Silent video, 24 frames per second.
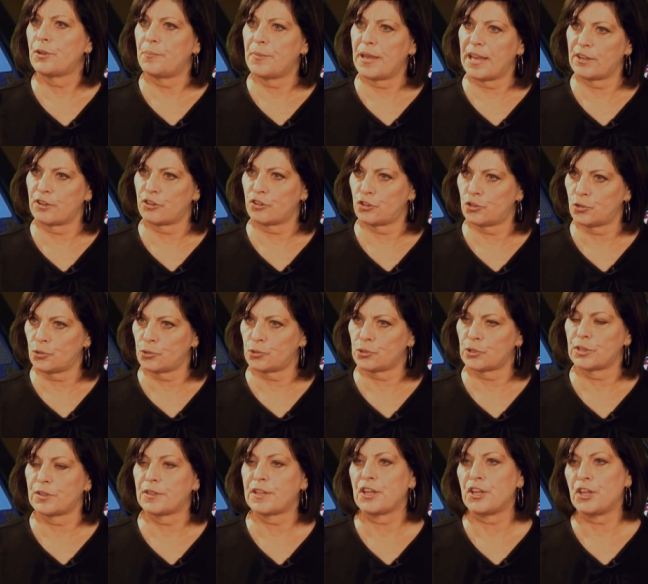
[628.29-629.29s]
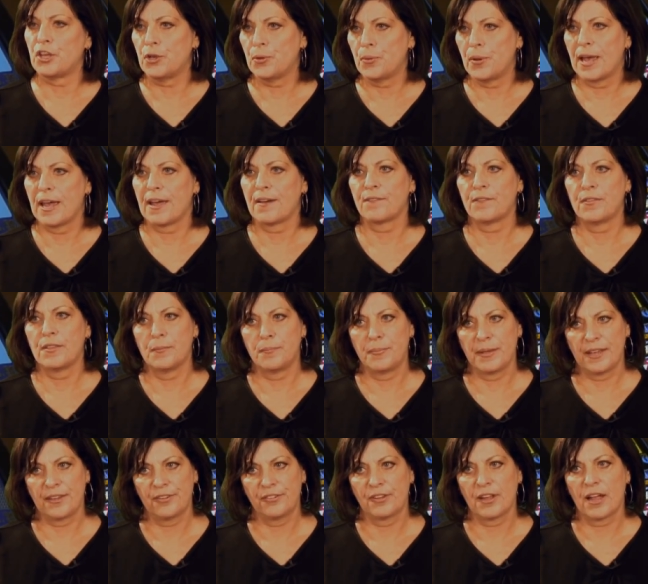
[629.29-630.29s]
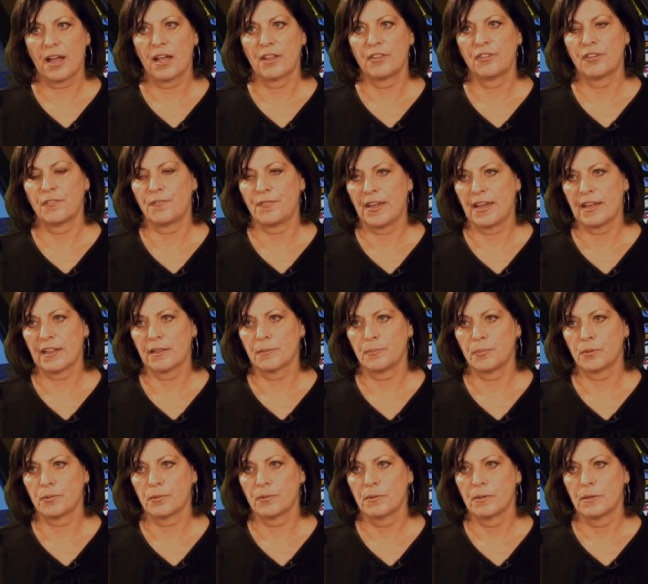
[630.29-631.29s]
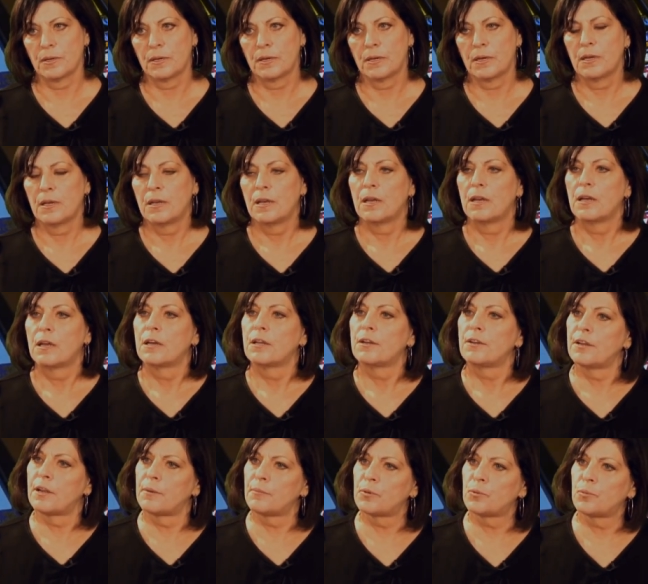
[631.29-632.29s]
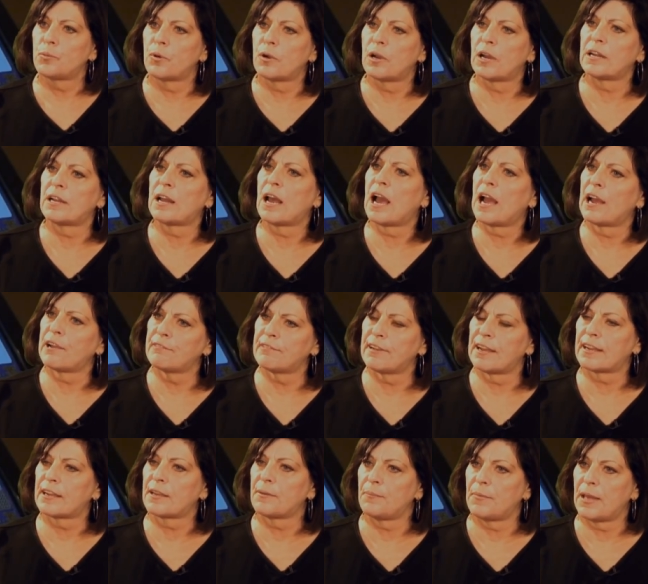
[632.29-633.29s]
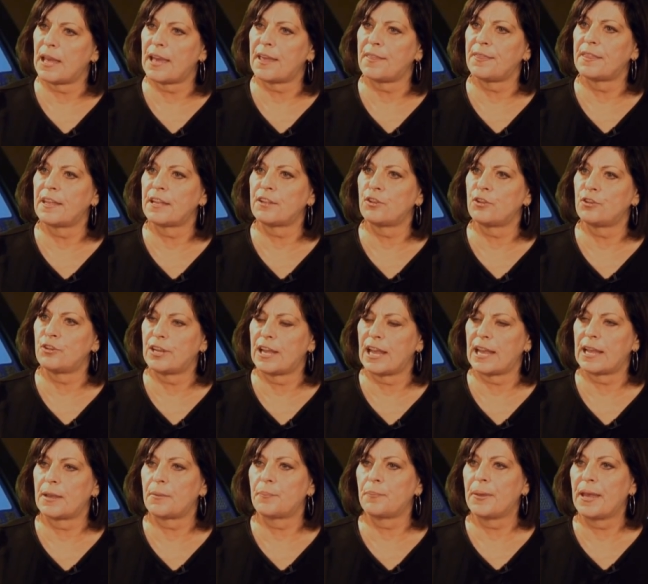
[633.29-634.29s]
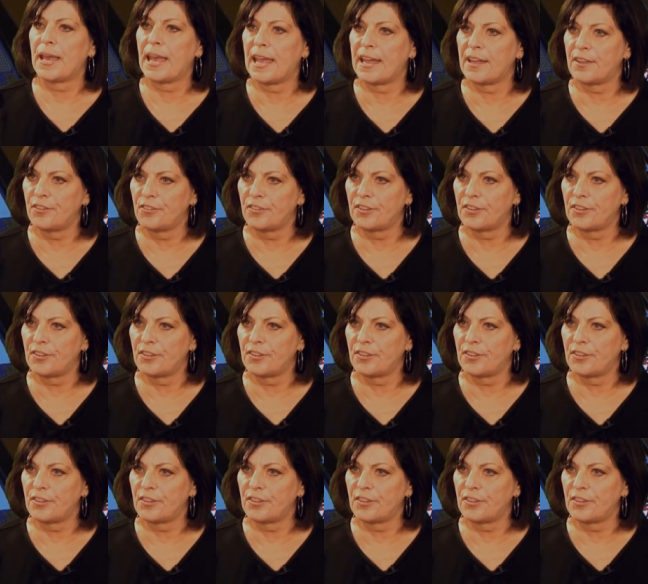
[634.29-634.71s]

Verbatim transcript: to make sure that you have the best odds available? Number one, I recommend that you take pay